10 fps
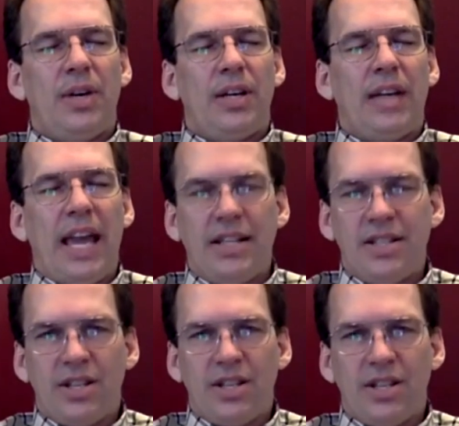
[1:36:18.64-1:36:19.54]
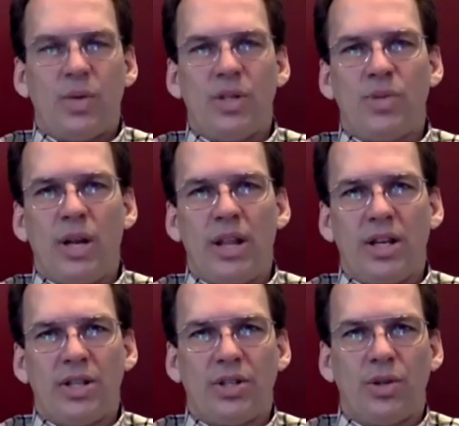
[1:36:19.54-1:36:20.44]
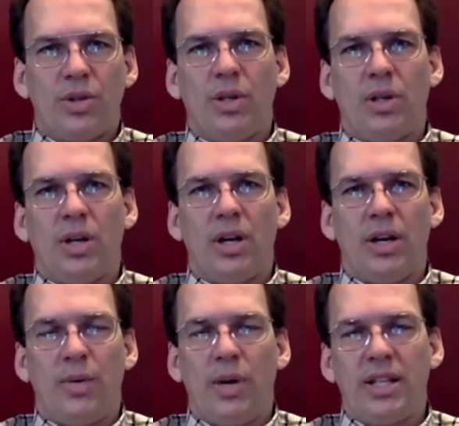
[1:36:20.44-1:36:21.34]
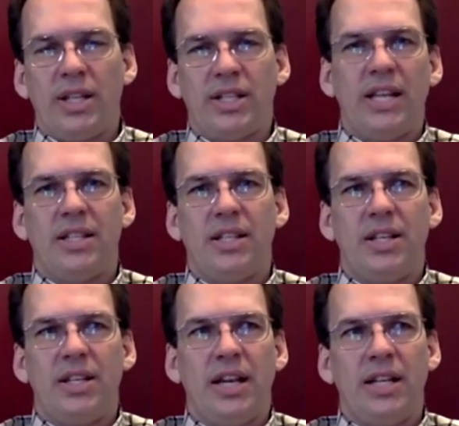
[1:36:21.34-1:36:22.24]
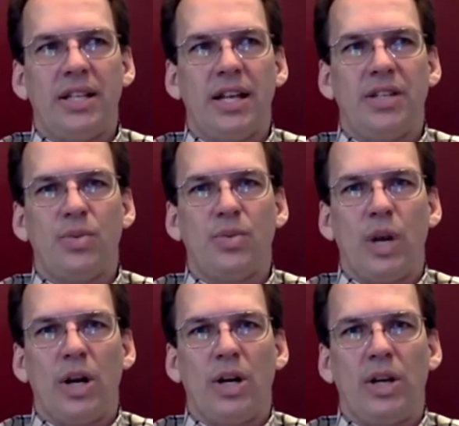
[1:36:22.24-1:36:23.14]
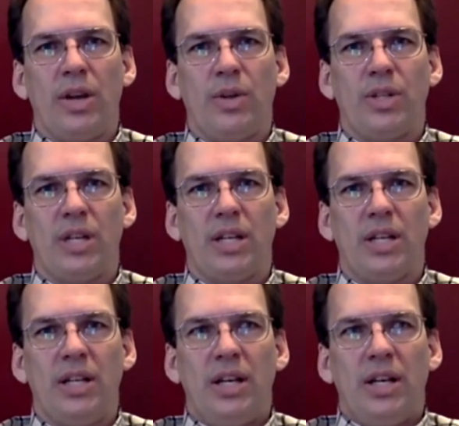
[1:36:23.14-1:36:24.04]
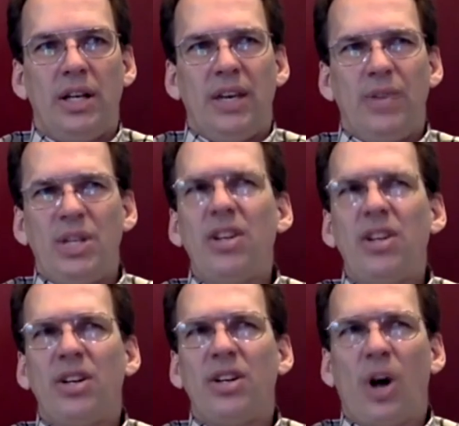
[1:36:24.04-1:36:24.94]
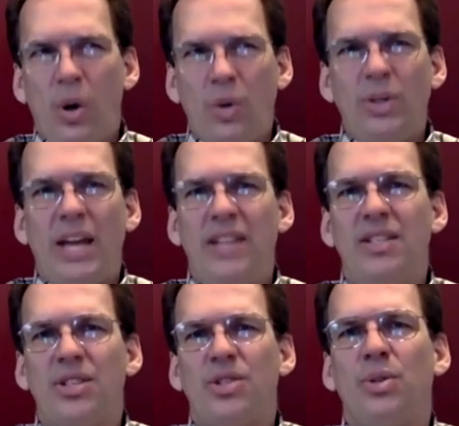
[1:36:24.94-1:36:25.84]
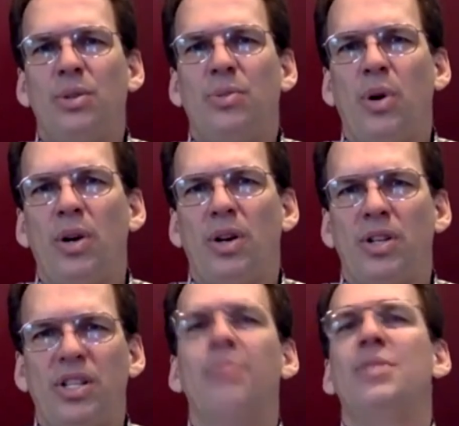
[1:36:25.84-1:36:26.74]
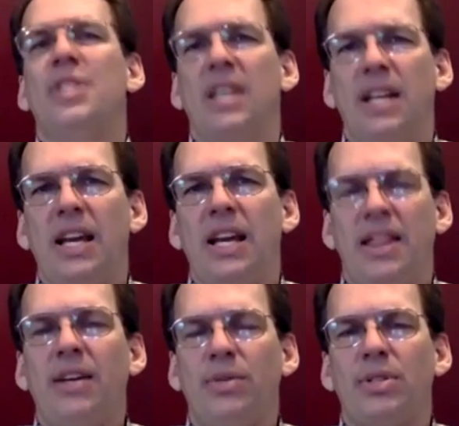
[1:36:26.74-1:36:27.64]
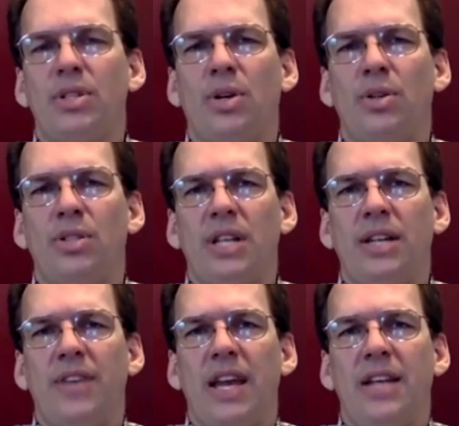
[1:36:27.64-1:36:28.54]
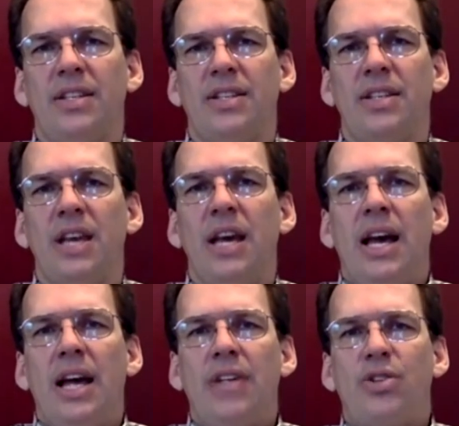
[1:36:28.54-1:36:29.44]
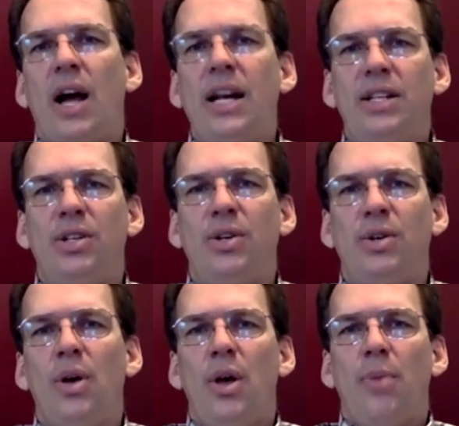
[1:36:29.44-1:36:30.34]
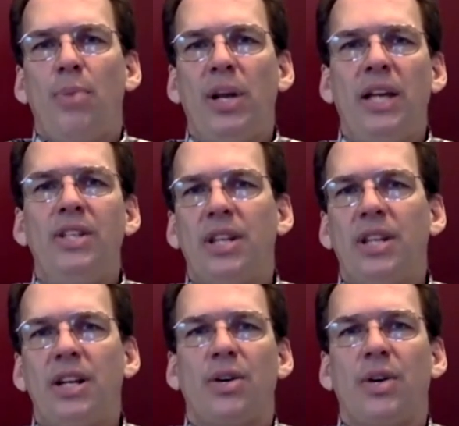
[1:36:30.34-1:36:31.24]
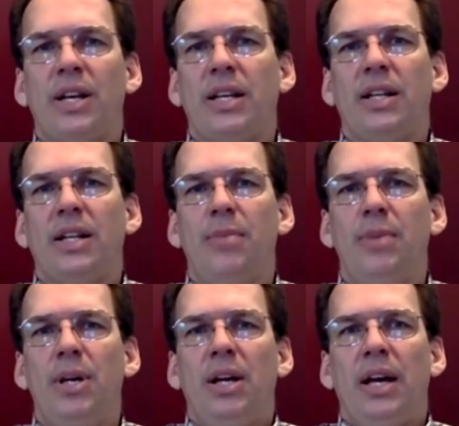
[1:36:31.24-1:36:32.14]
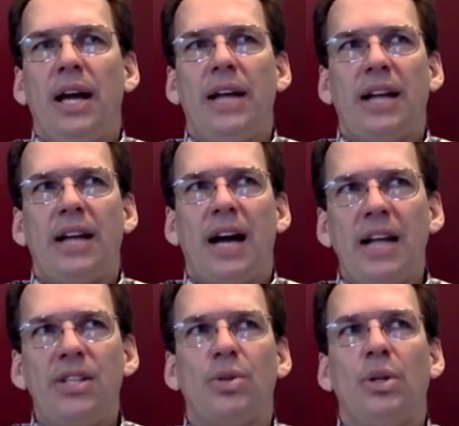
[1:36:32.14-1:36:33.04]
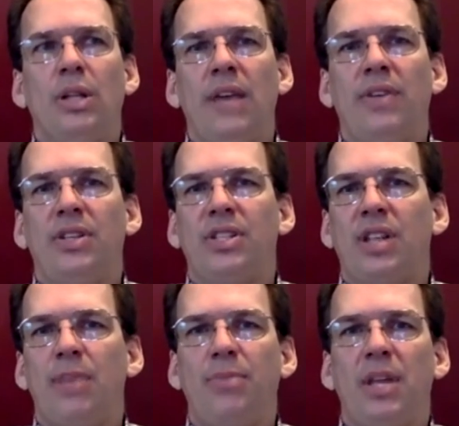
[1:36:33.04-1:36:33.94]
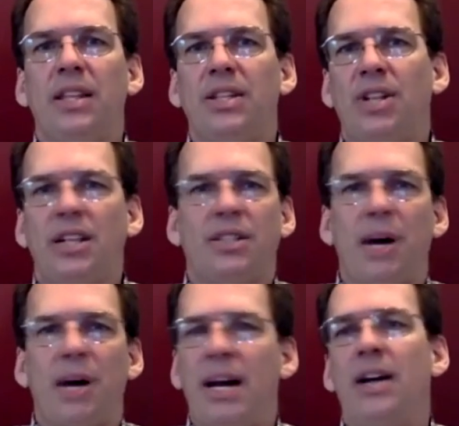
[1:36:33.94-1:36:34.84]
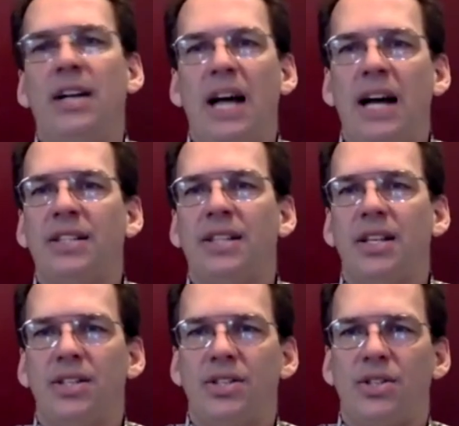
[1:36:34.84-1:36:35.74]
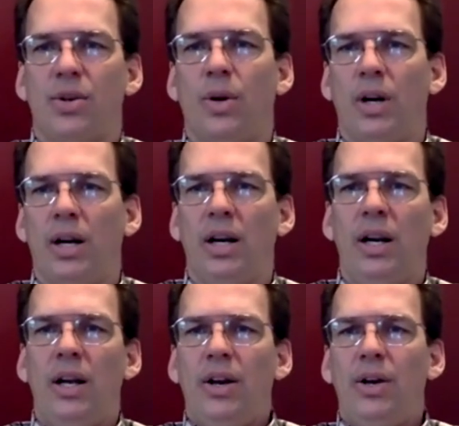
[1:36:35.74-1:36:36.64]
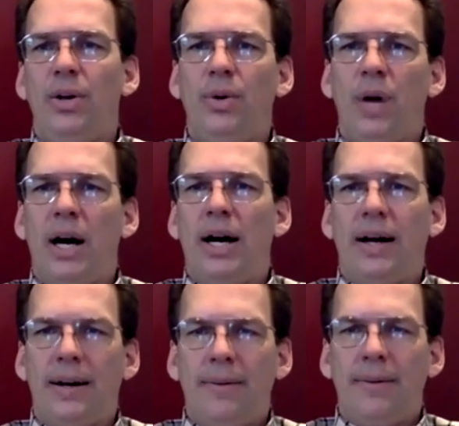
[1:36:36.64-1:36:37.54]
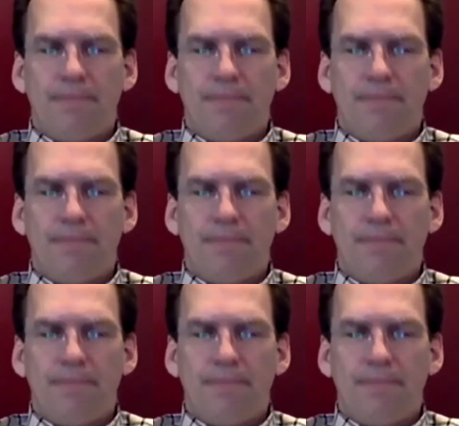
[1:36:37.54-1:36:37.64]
Kansas was one of the one of the states in the United States where there was it was either the whole Kansas school board or some city, I think it was the whole state of Kansas, had tried to put into their curriculum at the high school level something that talks about how God exists, or who, what